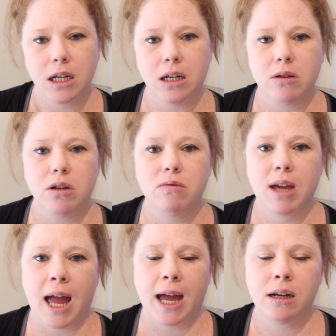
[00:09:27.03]
you know, you
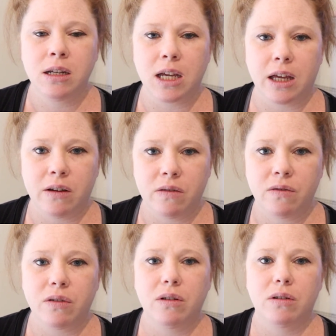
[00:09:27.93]
can
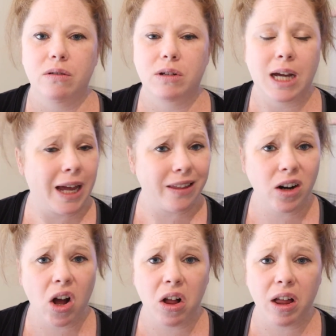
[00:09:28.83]
give
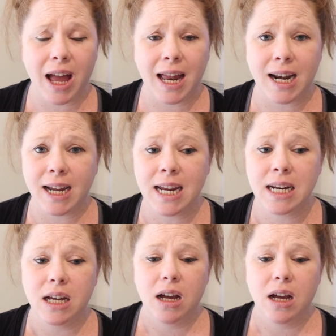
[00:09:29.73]
Tylenol at night.